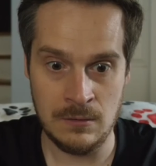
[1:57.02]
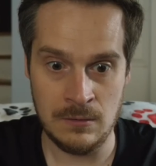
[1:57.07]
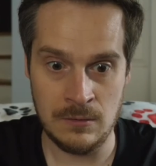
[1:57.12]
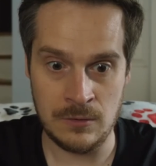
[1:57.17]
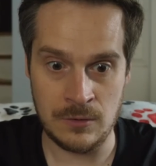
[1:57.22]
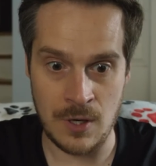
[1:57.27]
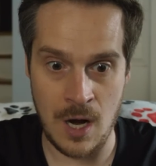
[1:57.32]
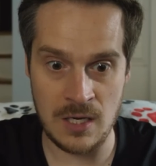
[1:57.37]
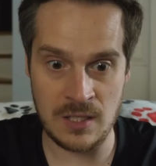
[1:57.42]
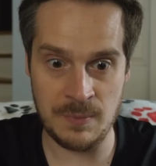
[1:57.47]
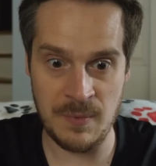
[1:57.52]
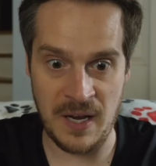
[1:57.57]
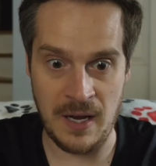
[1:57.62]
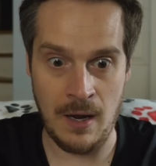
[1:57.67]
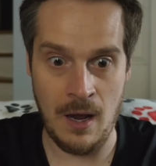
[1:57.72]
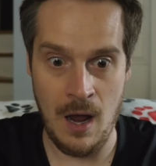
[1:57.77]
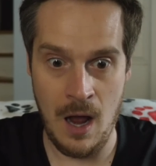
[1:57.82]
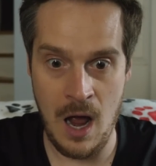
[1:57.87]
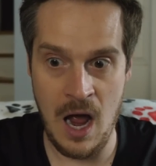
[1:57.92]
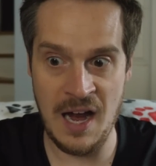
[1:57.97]
Trust
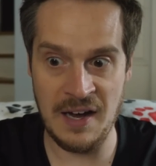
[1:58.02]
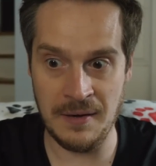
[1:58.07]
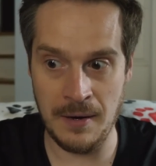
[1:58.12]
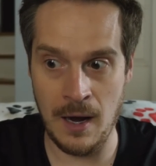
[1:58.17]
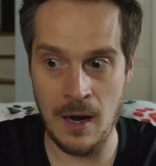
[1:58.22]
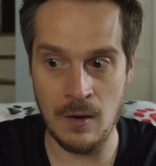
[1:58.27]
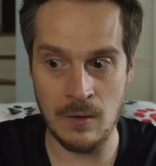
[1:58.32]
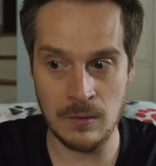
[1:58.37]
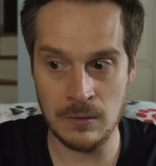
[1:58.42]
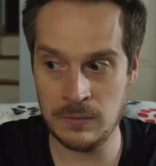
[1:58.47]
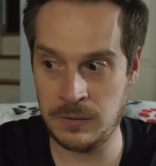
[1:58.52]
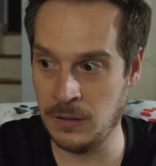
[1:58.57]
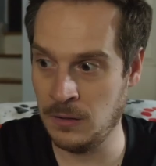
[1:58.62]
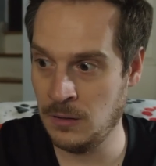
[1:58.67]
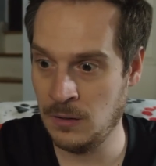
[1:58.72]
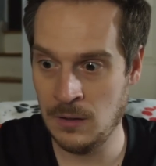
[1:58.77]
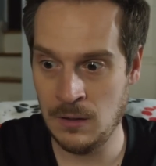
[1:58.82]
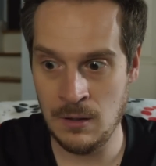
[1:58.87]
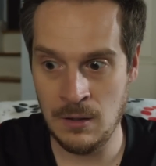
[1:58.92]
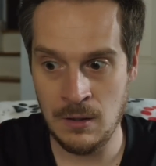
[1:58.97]
me, I know.
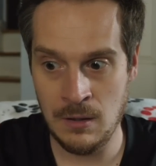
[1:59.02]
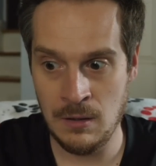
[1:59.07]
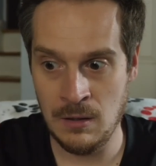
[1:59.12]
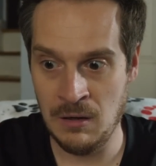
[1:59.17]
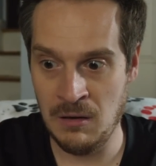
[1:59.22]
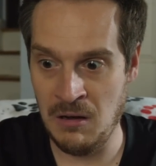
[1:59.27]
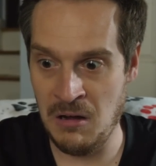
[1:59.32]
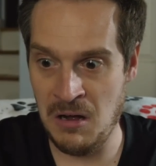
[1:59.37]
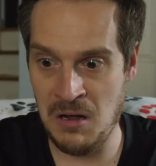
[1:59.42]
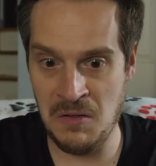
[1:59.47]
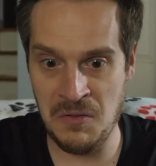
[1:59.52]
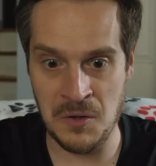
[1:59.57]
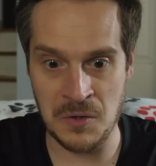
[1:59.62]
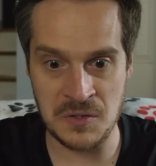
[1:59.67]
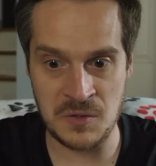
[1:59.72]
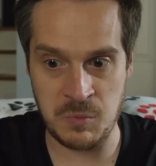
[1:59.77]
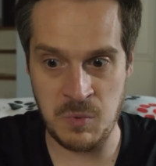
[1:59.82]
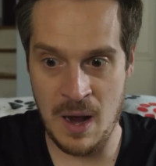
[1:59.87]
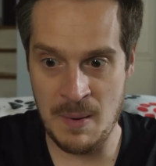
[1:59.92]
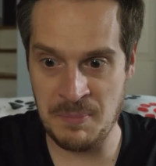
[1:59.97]
All
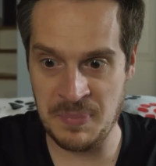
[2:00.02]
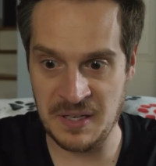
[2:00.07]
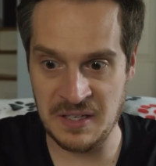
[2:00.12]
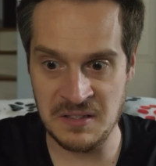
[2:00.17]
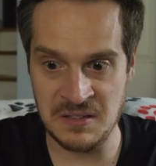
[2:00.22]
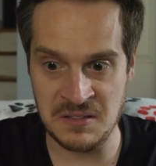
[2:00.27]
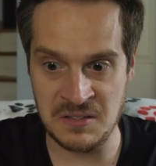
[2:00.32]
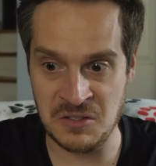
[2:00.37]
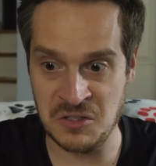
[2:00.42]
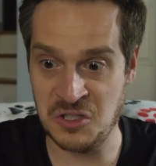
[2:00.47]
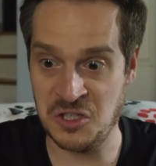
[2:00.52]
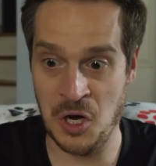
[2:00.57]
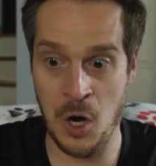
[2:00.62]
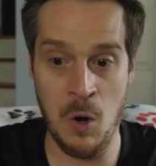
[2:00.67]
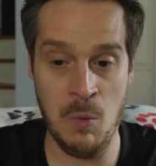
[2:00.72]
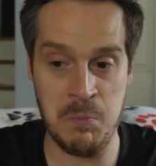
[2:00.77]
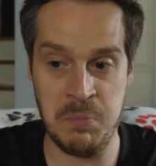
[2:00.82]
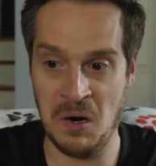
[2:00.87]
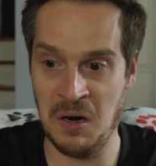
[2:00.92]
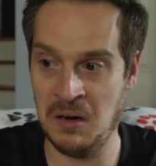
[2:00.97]
those weapons,
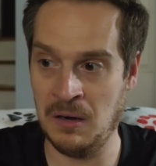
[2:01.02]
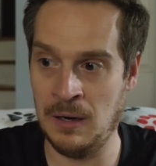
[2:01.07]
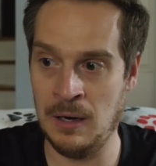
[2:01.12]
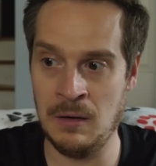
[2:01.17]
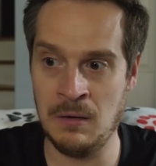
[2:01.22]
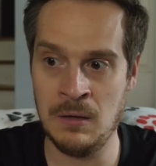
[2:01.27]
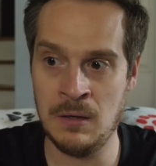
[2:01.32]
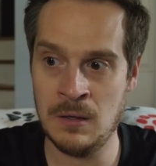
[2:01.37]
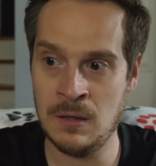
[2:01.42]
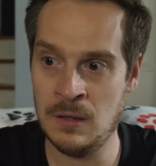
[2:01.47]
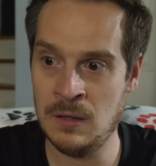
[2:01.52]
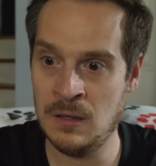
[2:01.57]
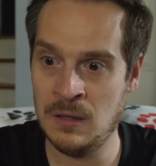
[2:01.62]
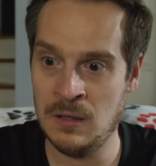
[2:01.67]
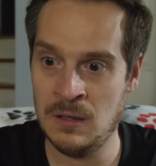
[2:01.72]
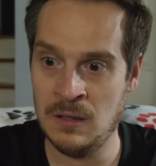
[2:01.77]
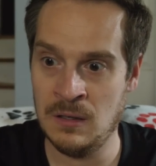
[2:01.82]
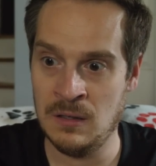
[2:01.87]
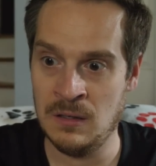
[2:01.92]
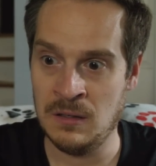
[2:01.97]
Joe Burrow,
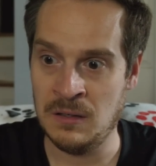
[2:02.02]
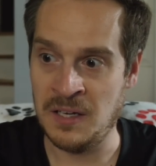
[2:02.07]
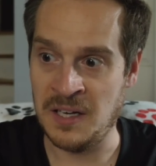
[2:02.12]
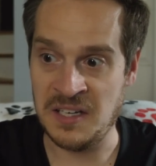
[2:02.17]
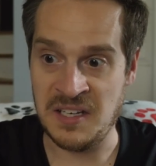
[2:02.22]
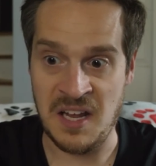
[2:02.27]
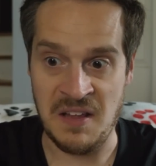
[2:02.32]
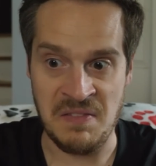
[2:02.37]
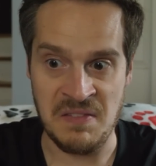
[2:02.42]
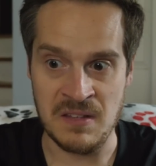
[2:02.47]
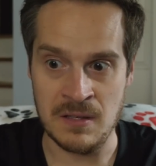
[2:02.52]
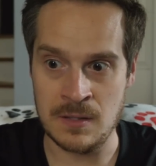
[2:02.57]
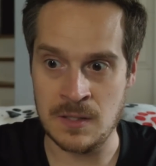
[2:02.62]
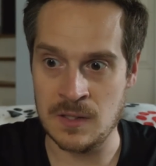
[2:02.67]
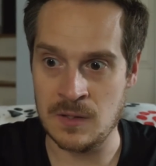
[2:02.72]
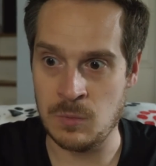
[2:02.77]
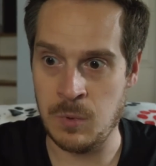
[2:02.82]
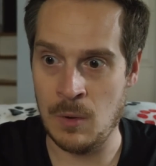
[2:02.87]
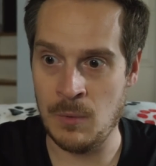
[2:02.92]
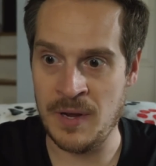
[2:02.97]
and yet this
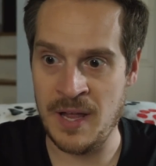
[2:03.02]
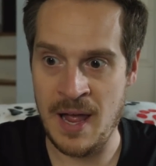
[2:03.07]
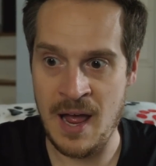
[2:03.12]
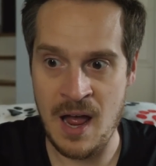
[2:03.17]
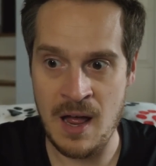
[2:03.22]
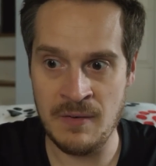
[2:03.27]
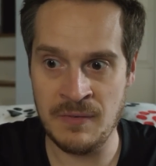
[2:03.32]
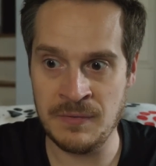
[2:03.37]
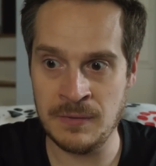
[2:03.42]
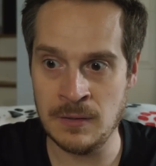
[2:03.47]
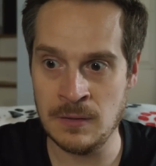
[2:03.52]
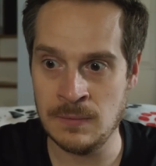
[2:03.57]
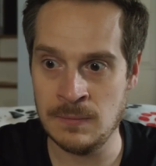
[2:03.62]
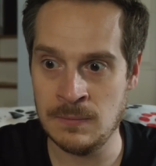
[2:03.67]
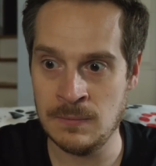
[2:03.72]
is what we have.